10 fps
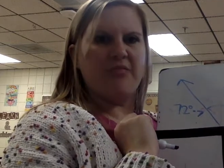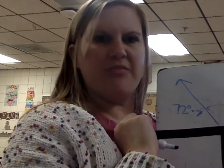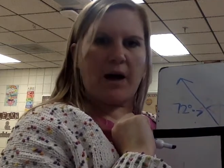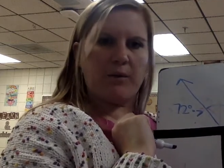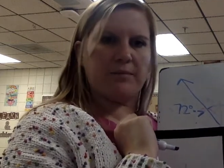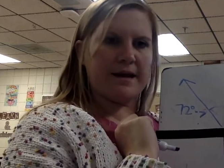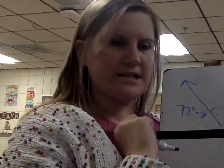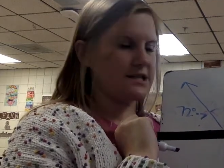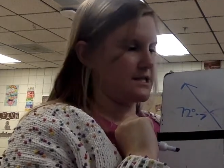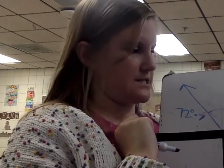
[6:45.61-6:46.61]
That would make
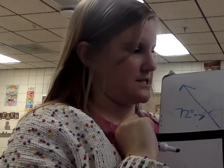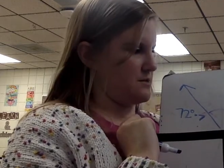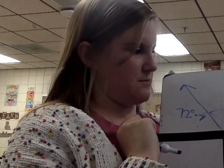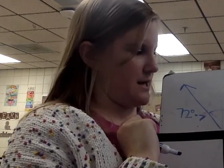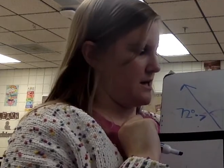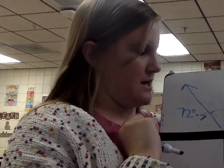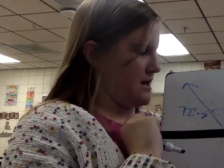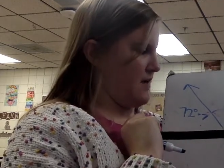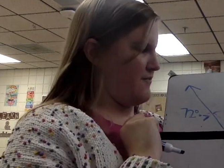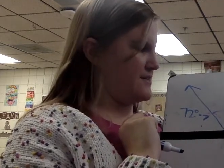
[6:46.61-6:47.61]
sense to me.
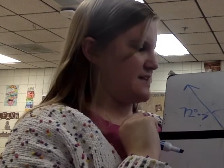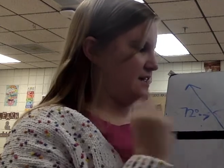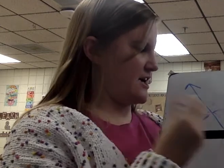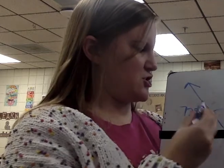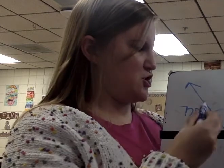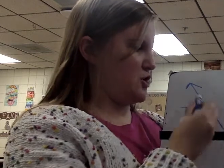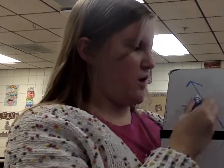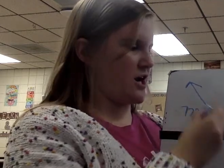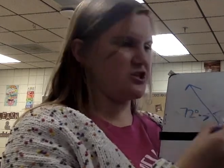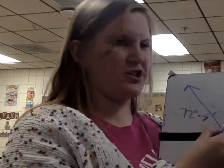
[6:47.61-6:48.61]
If it said like
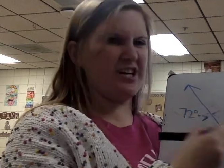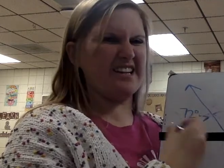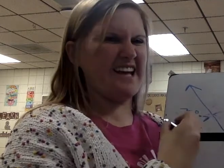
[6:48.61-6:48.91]
200,